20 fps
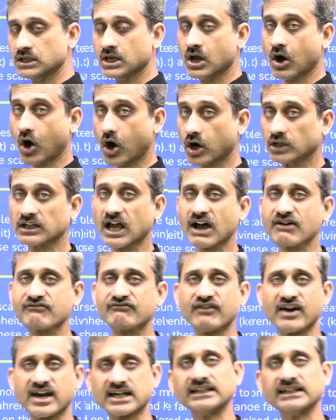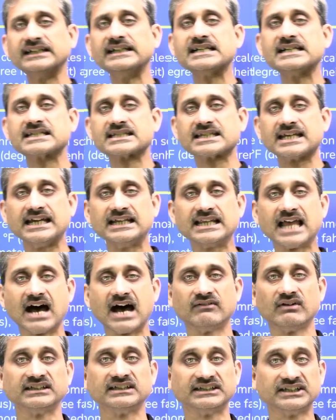on Fahrenheit scale have
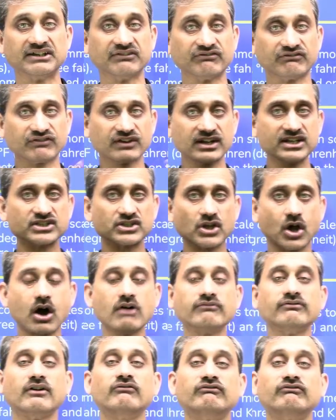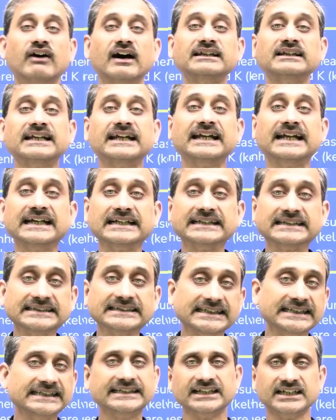a difference of
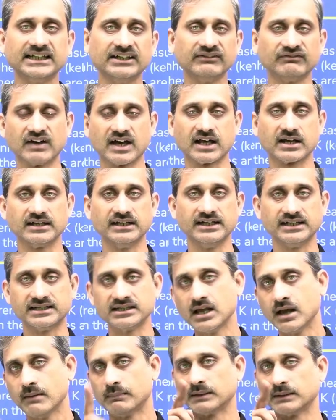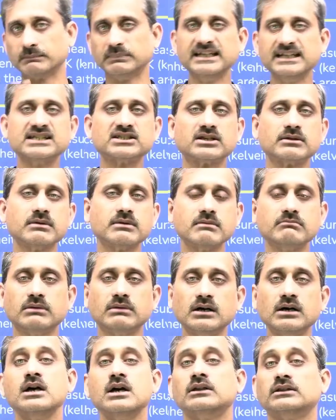180 degree Fahrenheit. But please remember,
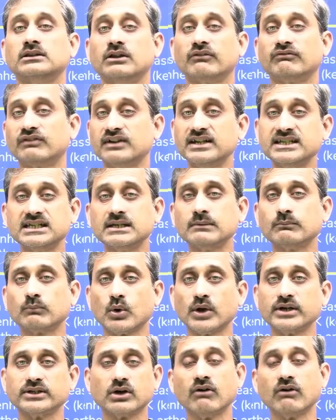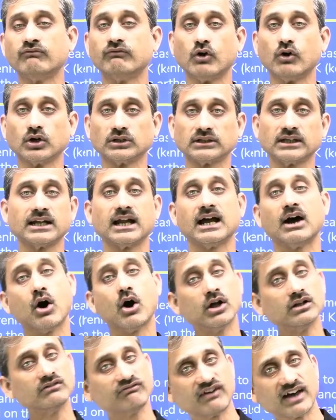the freezing point of water
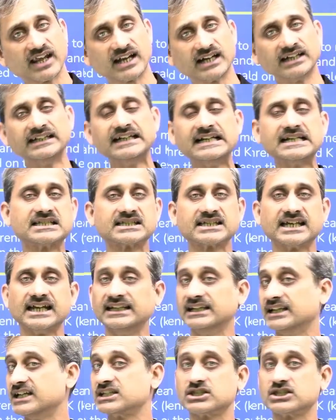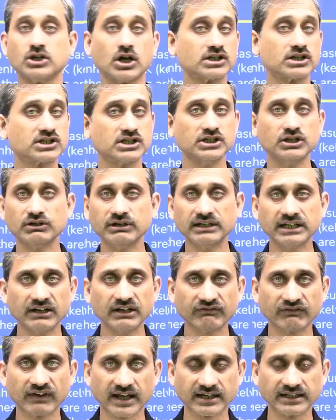on Fahrenheit scale is not 0 degree
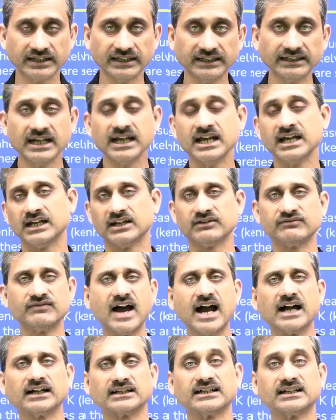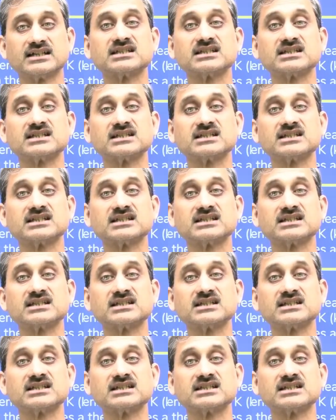Fahrenheit. In fact, it is